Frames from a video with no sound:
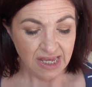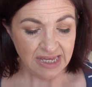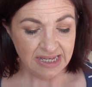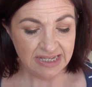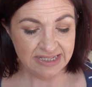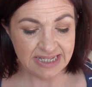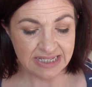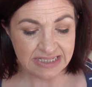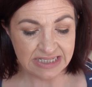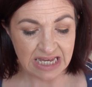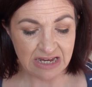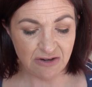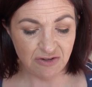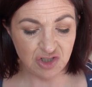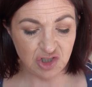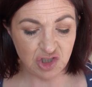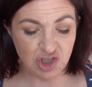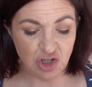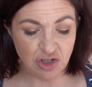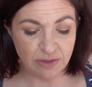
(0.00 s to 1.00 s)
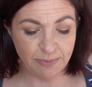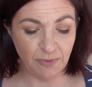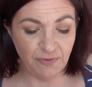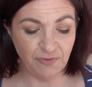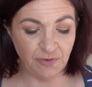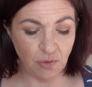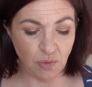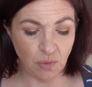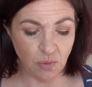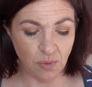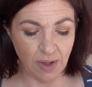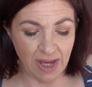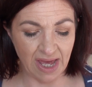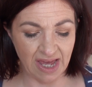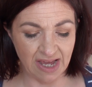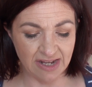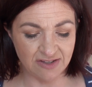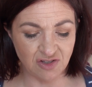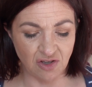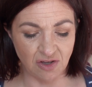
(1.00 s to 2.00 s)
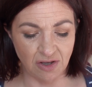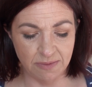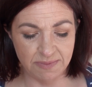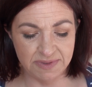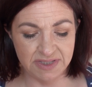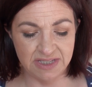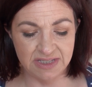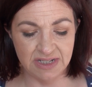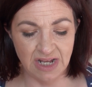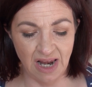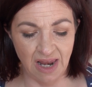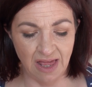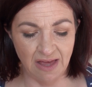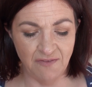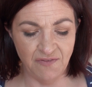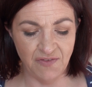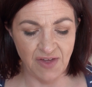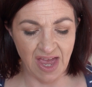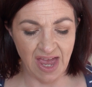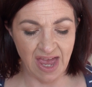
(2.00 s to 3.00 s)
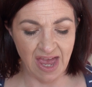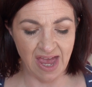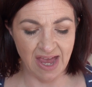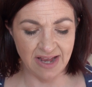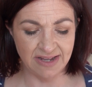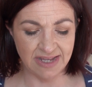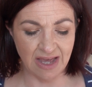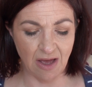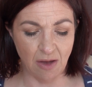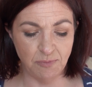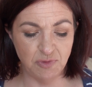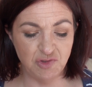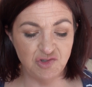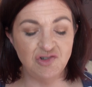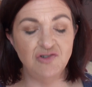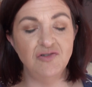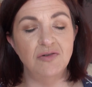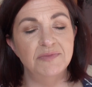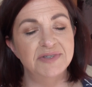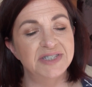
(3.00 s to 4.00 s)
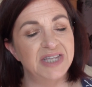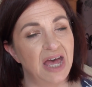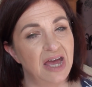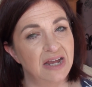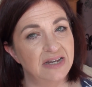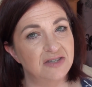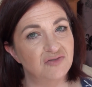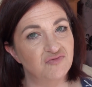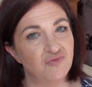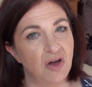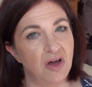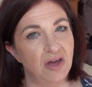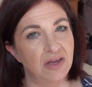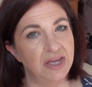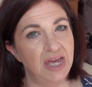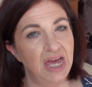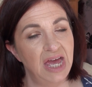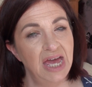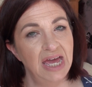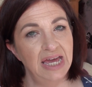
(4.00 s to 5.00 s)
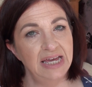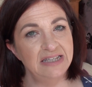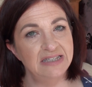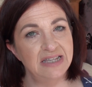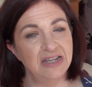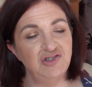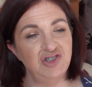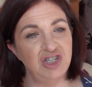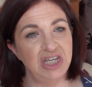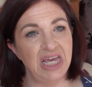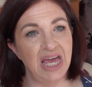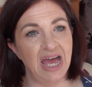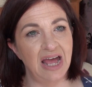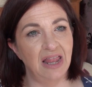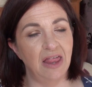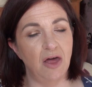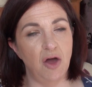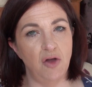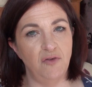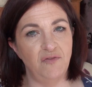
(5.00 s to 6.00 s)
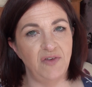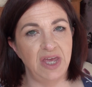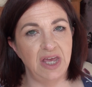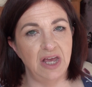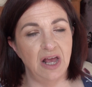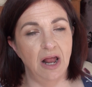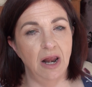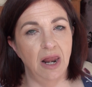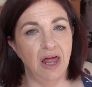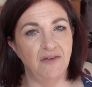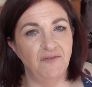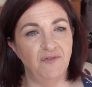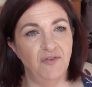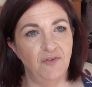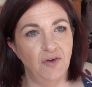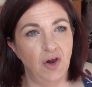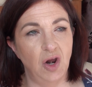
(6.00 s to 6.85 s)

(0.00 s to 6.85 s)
It says here it's suitable for all hair types. This glove hair I'm sure I'm saying this right. It's GLOV, glove.